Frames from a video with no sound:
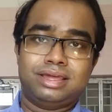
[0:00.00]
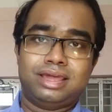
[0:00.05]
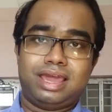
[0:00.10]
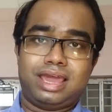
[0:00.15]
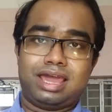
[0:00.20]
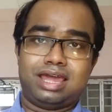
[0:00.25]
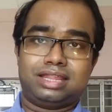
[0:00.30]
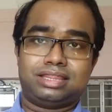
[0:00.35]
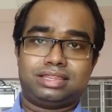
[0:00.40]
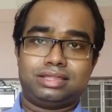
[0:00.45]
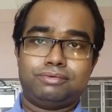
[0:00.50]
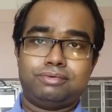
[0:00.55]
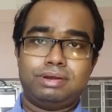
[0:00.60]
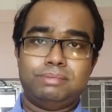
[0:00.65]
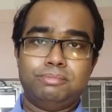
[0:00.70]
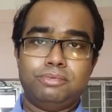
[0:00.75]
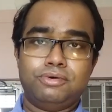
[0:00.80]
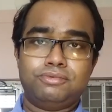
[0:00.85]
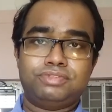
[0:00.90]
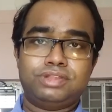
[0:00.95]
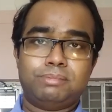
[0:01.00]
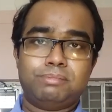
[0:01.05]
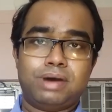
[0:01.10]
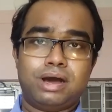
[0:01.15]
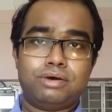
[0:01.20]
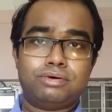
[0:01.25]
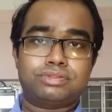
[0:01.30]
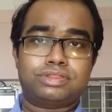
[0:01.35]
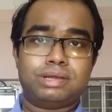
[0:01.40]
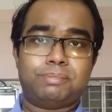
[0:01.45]
As you will move the
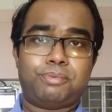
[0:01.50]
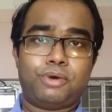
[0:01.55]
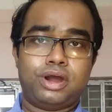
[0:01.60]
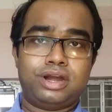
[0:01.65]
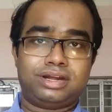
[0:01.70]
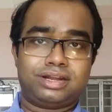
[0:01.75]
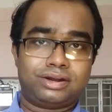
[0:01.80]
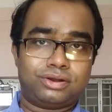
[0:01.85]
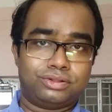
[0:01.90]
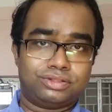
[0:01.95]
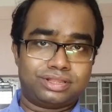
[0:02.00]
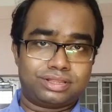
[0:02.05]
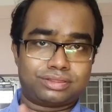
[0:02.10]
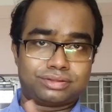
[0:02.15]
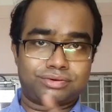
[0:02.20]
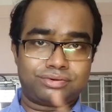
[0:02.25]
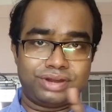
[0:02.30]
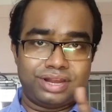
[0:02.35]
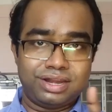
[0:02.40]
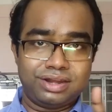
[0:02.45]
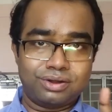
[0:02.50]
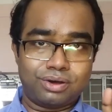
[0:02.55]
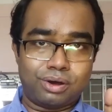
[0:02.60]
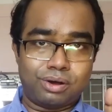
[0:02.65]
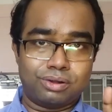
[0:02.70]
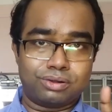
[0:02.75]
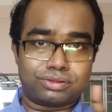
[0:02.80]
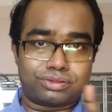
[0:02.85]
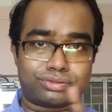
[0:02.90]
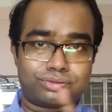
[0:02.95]
mouse, the pointer on the screen
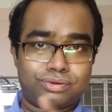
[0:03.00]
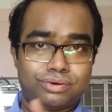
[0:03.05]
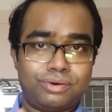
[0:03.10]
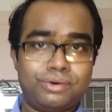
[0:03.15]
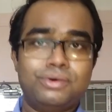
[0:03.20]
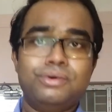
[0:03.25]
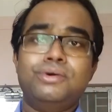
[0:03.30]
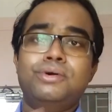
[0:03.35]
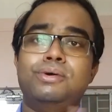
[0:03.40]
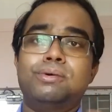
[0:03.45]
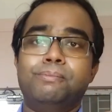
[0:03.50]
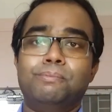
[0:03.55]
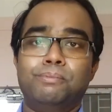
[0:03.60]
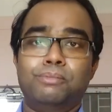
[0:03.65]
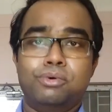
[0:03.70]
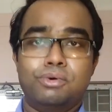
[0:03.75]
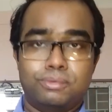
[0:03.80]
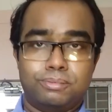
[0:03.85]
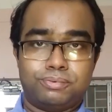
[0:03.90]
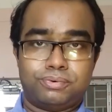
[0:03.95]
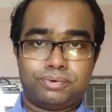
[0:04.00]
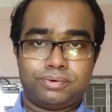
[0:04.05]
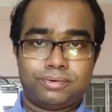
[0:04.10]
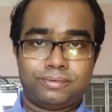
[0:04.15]
also move.